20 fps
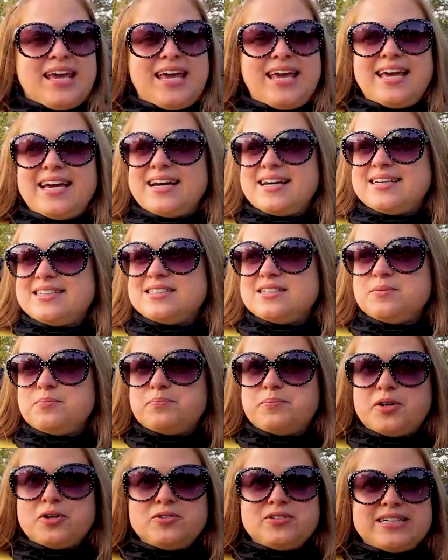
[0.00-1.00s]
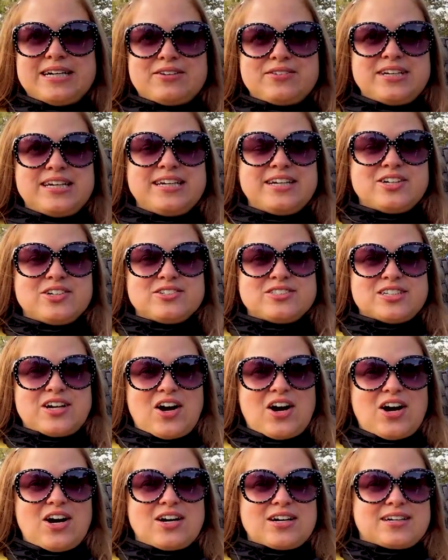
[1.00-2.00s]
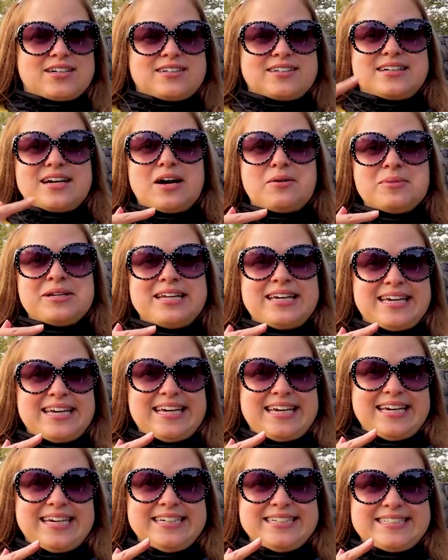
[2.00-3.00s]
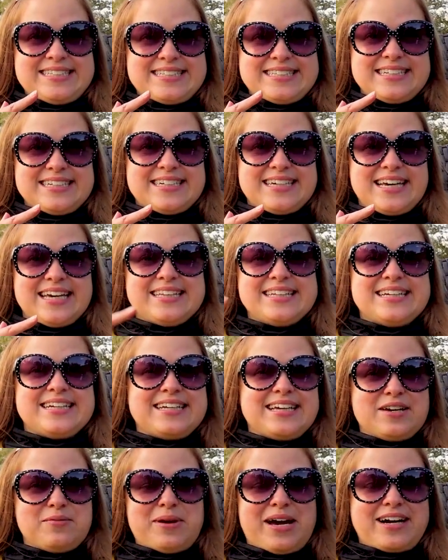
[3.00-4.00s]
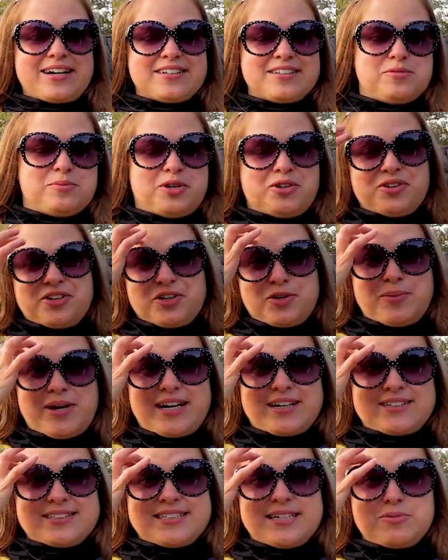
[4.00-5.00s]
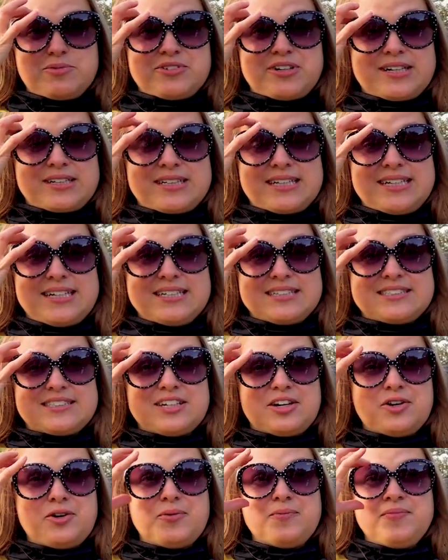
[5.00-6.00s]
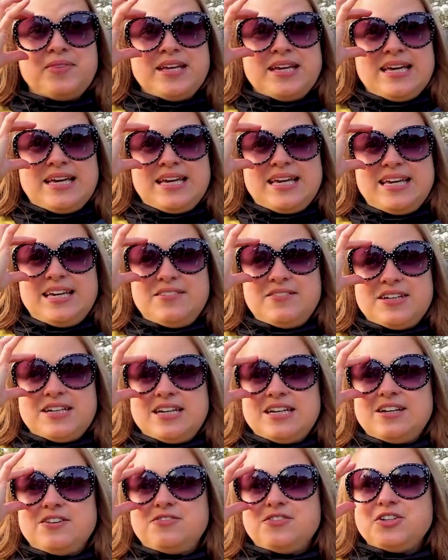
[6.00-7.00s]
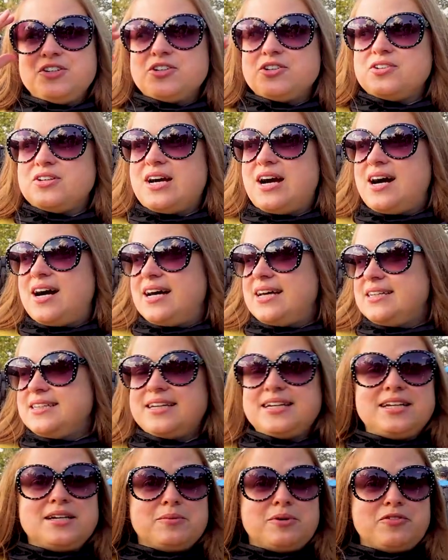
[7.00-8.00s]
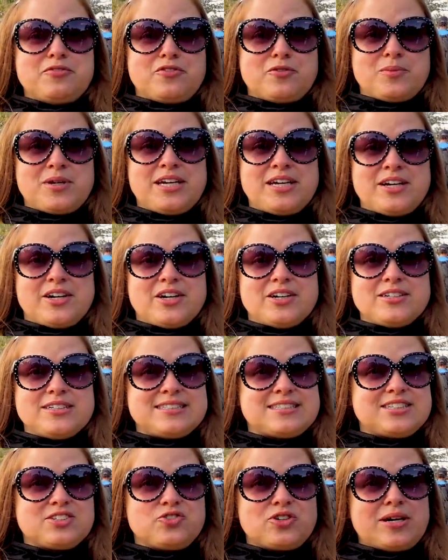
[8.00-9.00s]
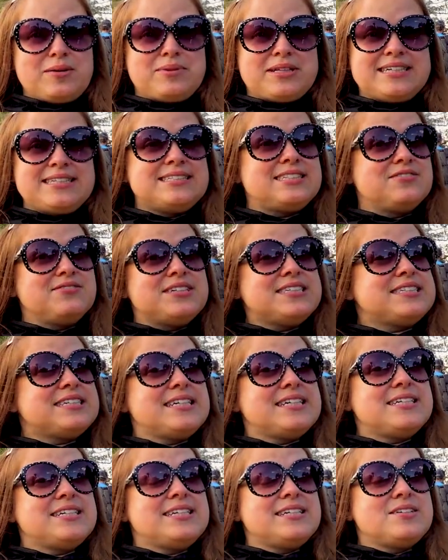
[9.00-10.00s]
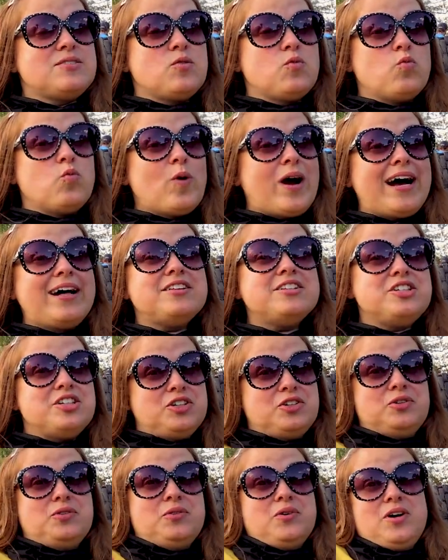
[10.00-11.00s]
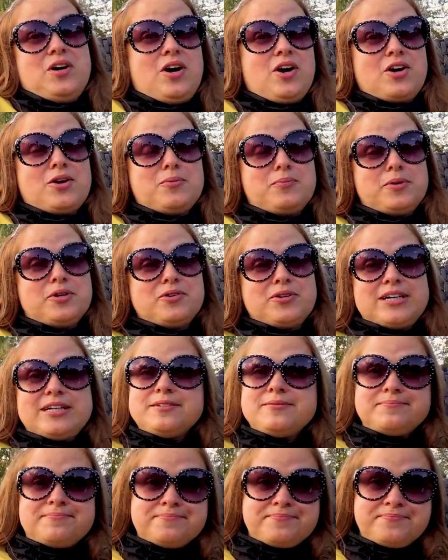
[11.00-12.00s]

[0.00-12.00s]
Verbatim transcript: and boat down here, dock, come and eat, and then get back on the boat and go back on Table Rock Lake. So even if you're not getting a boat from here, it's a great place to visit while you are boating.